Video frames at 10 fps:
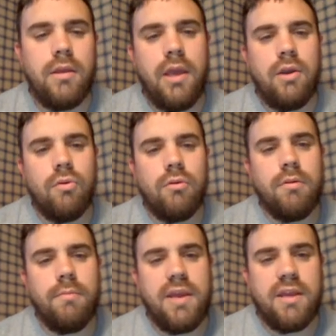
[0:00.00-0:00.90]
in order
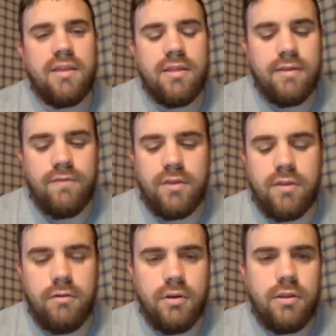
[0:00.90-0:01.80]
to make sense of this
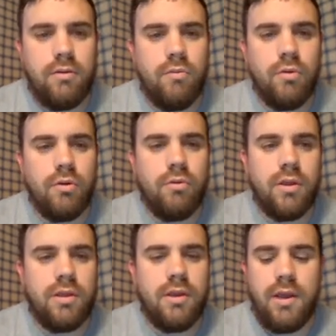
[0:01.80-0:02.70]
unit, we're
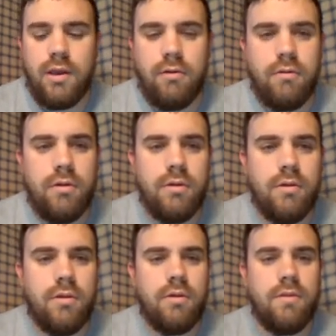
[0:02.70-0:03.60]
going to now
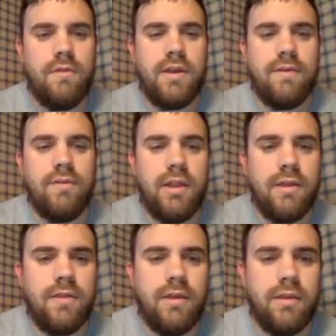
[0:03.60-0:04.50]
think of it
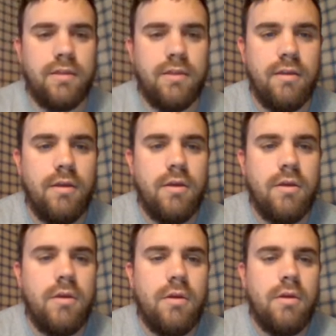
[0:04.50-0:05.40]
like this.
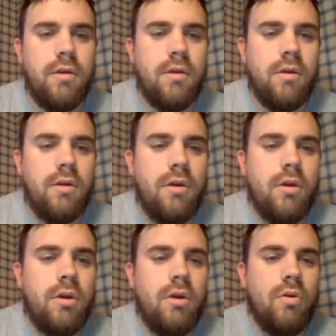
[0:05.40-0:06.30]

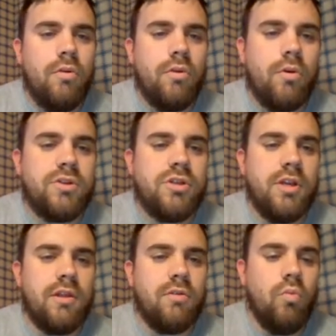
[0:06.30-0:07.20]
Well, the question
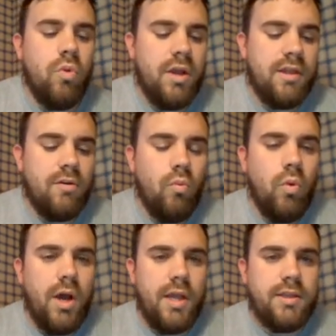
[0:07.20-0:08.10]
is, what is a
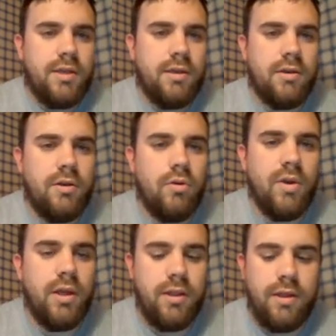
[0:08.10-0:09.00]
watt?
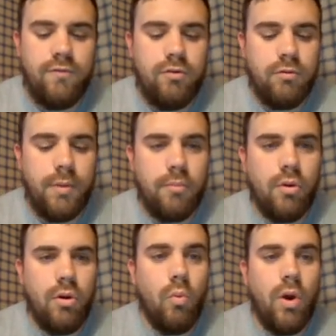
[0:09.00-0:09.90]
Well, if you remember,
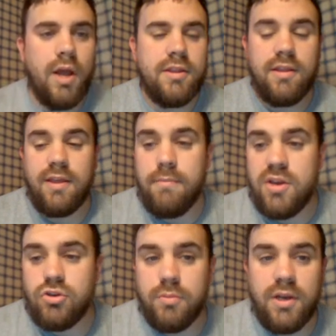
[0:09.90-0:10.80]
a watt is a
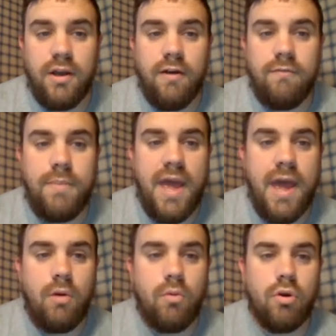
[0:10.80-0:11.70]
measurement of
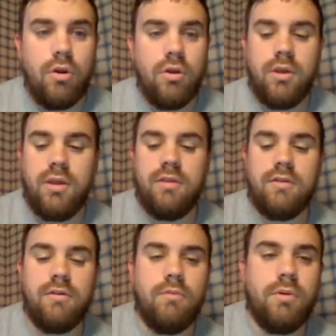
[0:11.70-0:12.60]
power. And
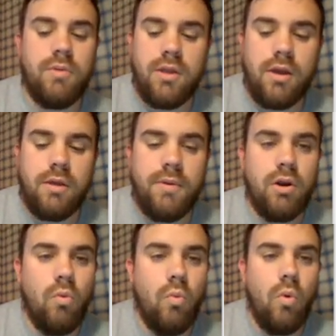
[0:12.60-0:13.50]
so when we talk about
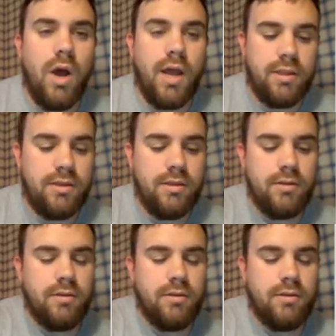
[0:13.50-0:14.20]
a watt,